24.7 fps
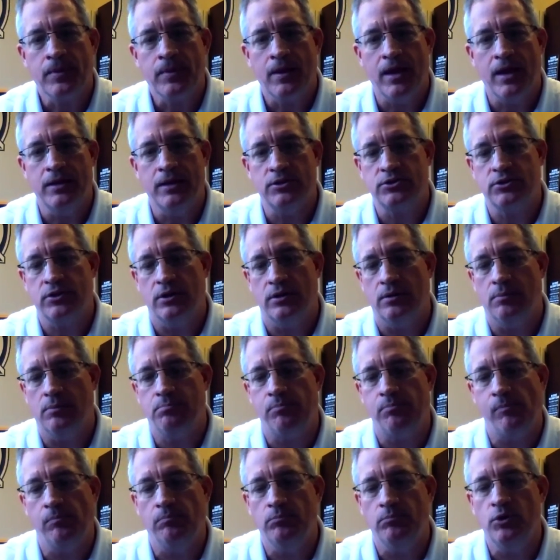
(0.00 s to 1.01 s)
and it's going to
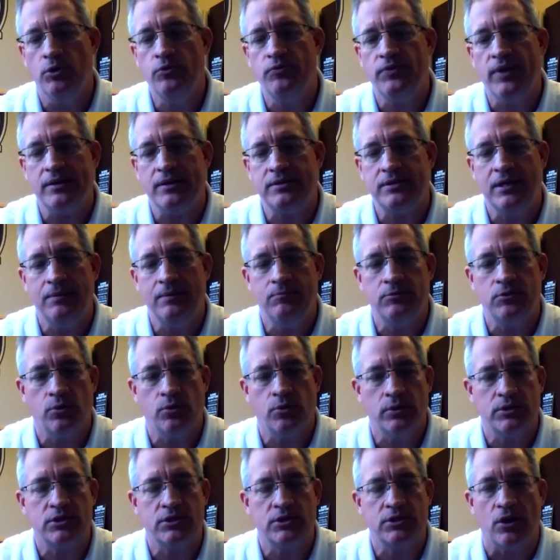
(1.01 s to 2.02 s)
move that team
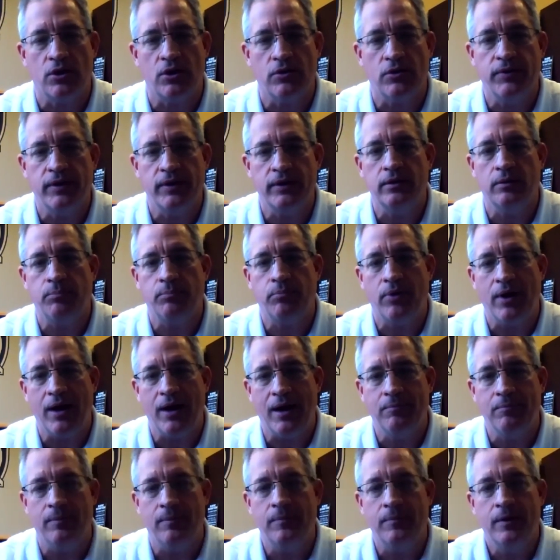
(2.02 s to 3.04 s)
towards solving the
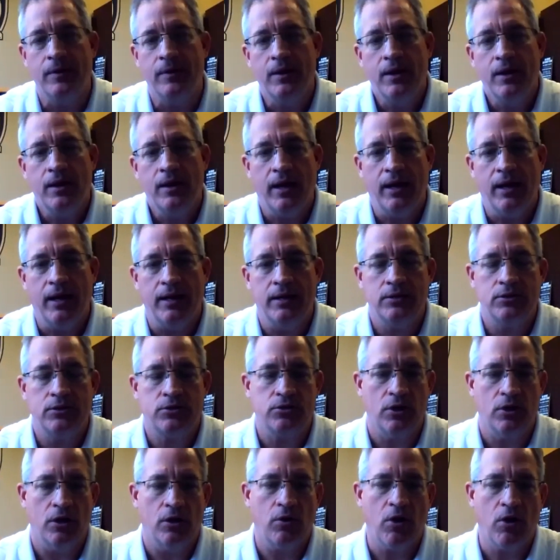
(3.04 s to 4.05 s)
problem. And
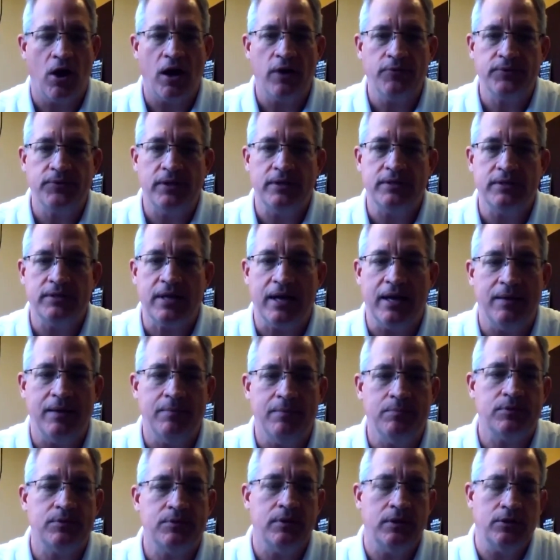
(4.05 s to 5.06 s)
so
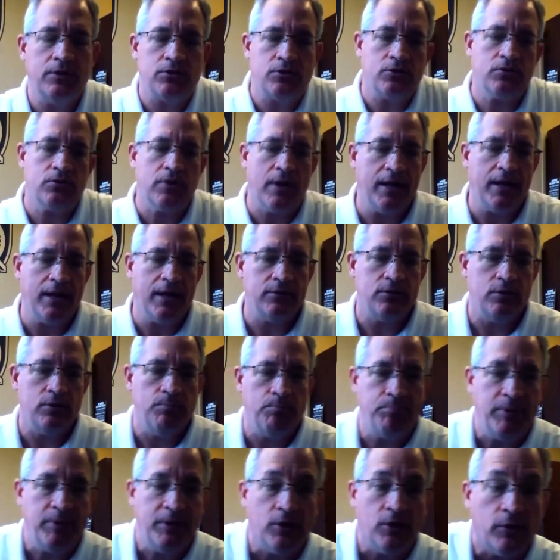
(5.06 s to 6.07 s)
oftentimes it's trying to
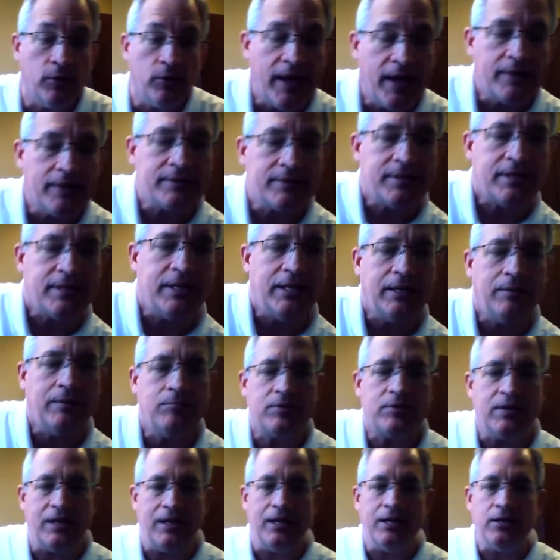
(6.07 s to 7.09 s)
build that team
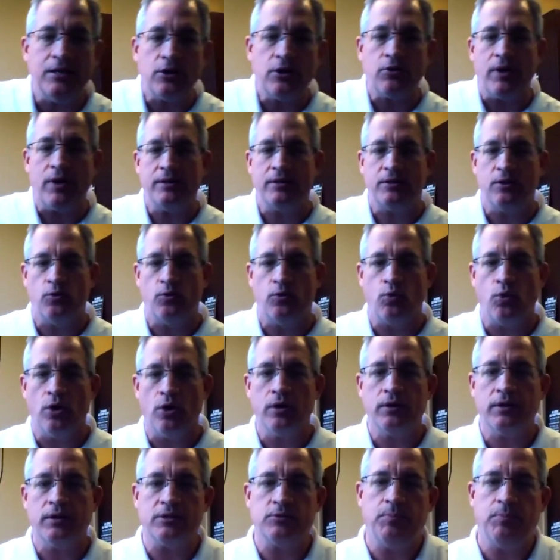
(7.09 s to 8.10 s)
to integrate the work
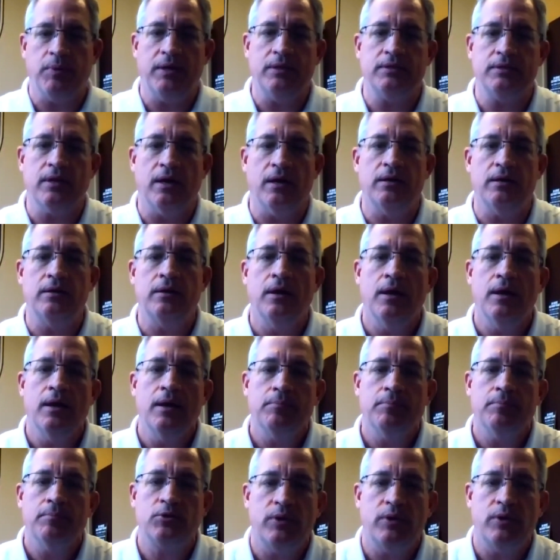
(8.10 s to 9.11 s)
that's being done
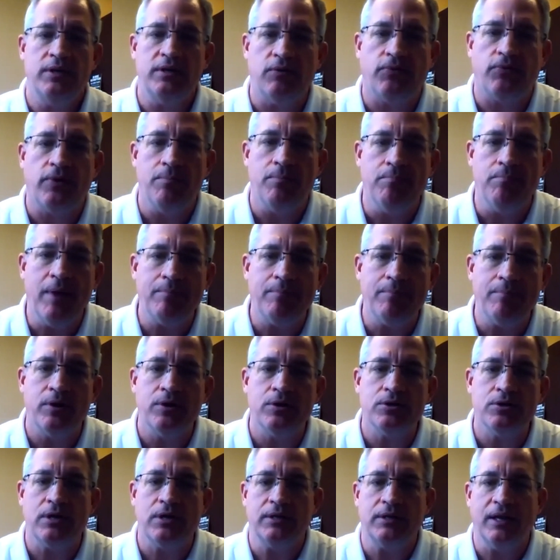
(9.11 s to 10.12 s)
between different
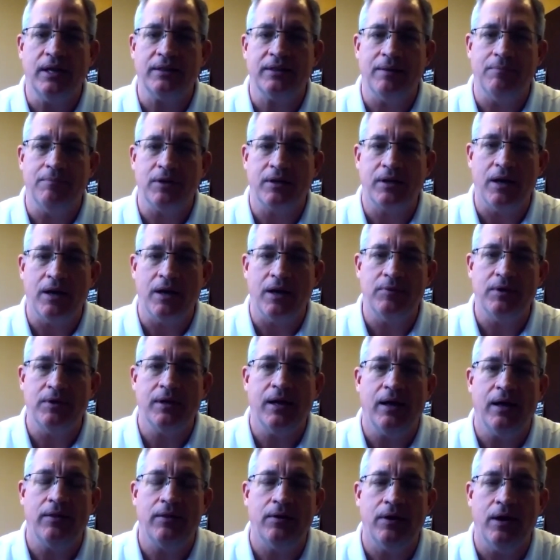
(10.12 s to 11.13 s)
members and get them to come
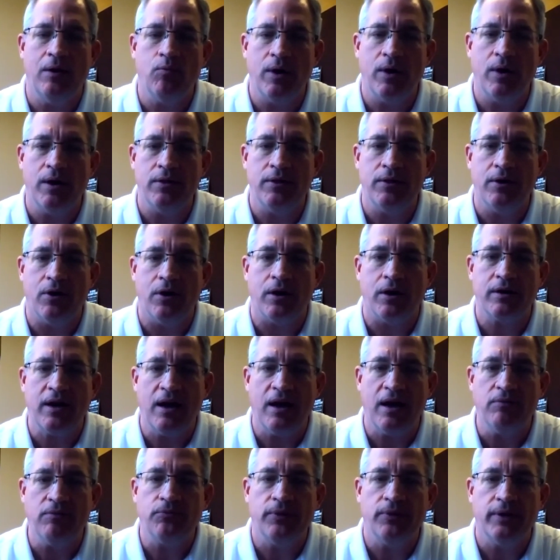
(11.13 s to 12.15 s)
together. And where there are
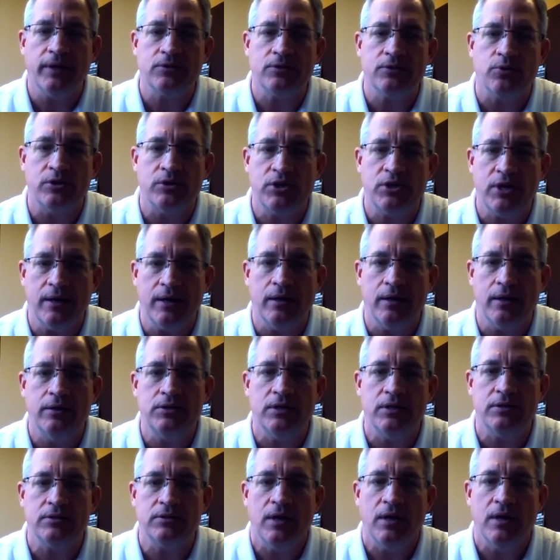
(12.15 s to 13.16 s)
conflicts or
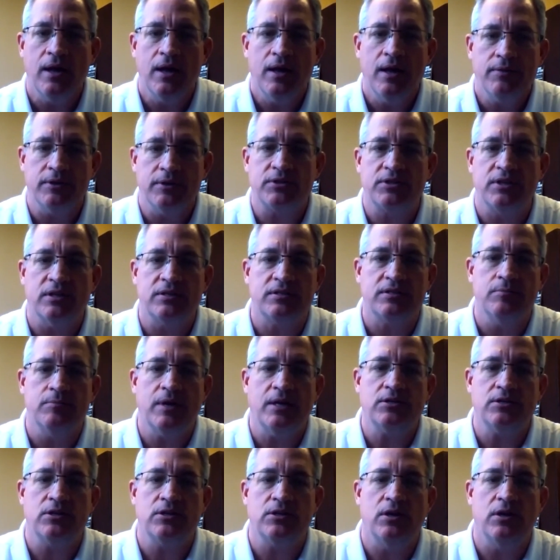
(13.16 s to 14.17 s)
challenges, the systems
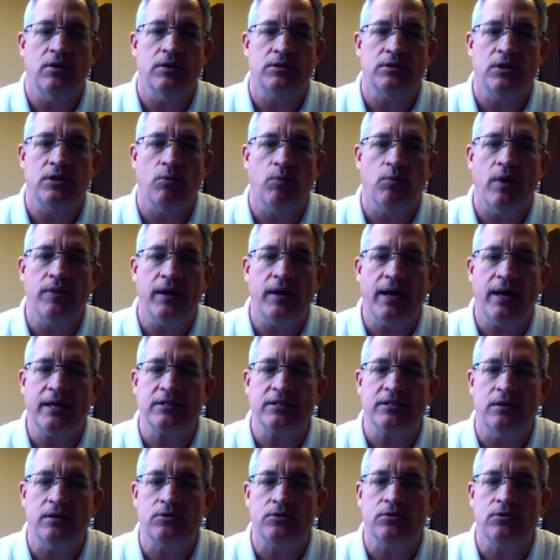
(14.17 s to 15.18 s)
engineer is the one that has
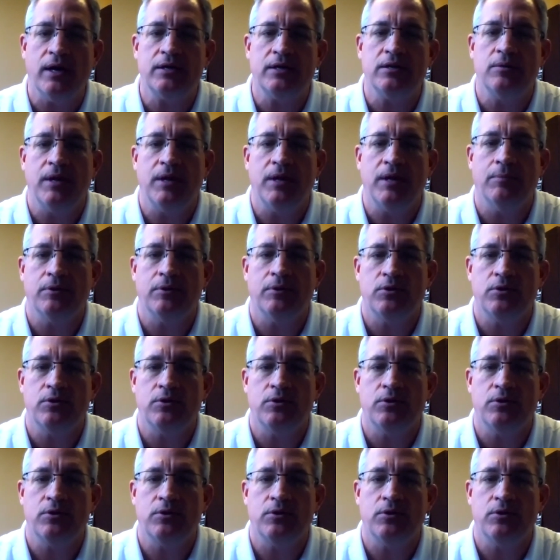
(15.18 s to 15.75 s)
to try to be able